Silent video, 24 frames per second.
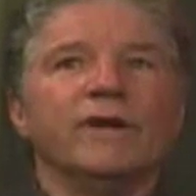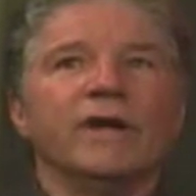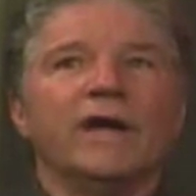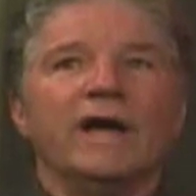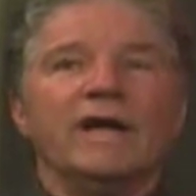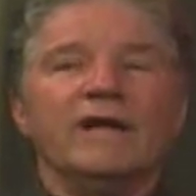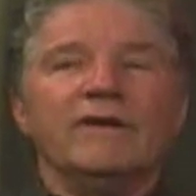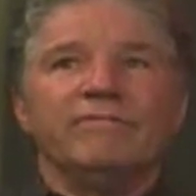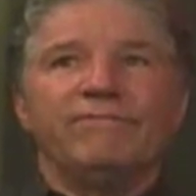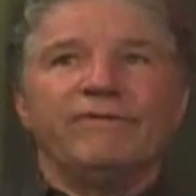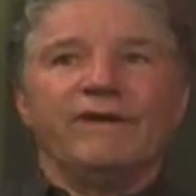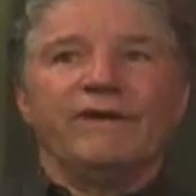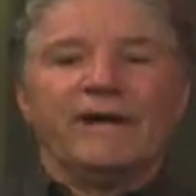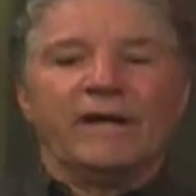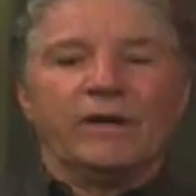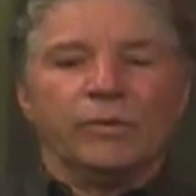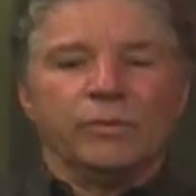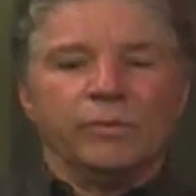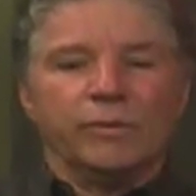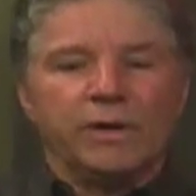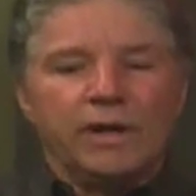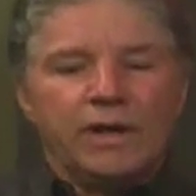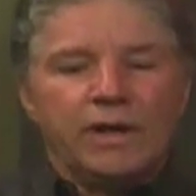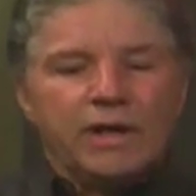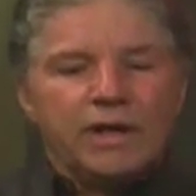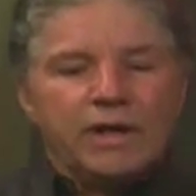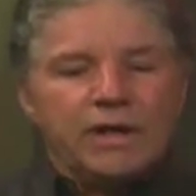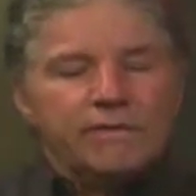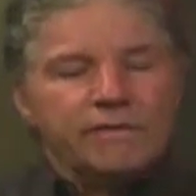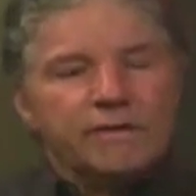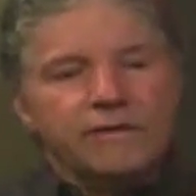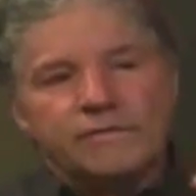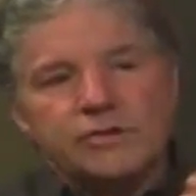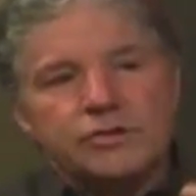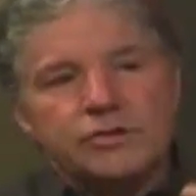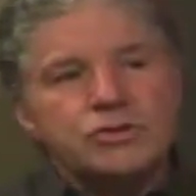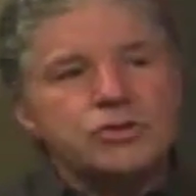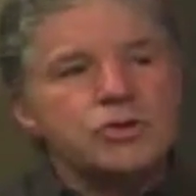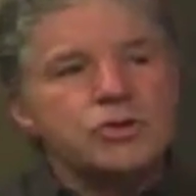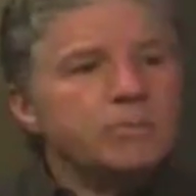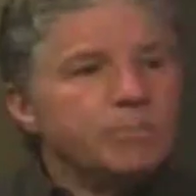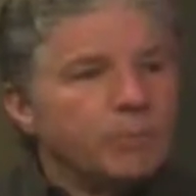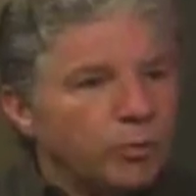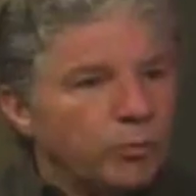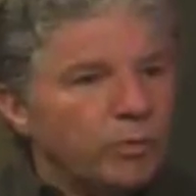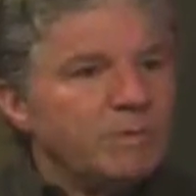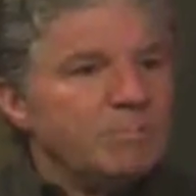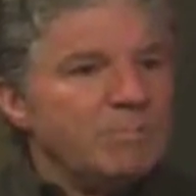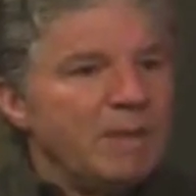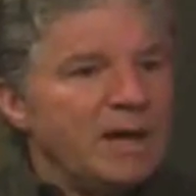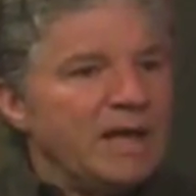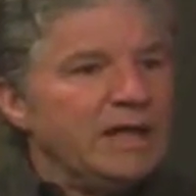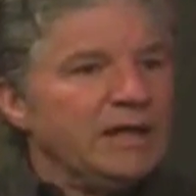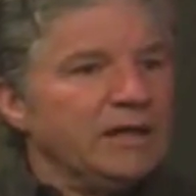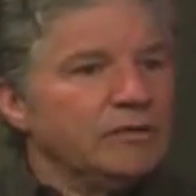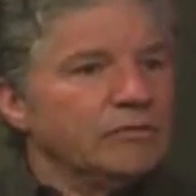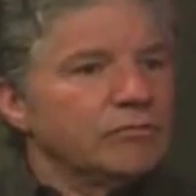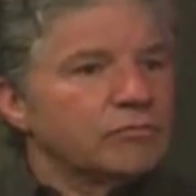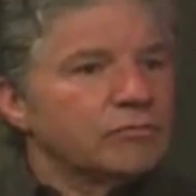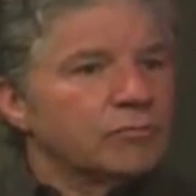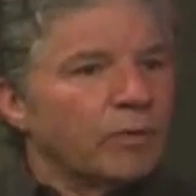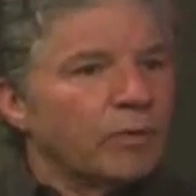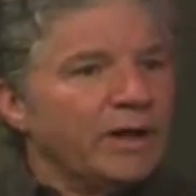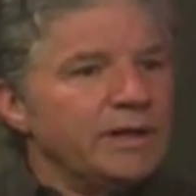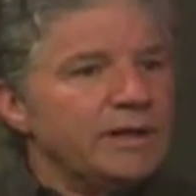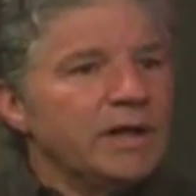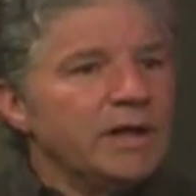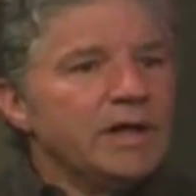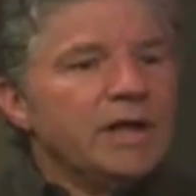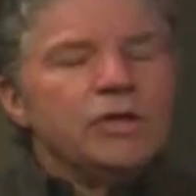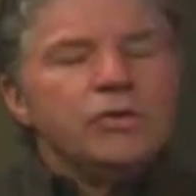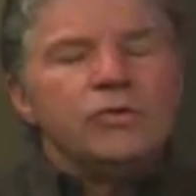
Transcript: I have found that the tumor remains, right?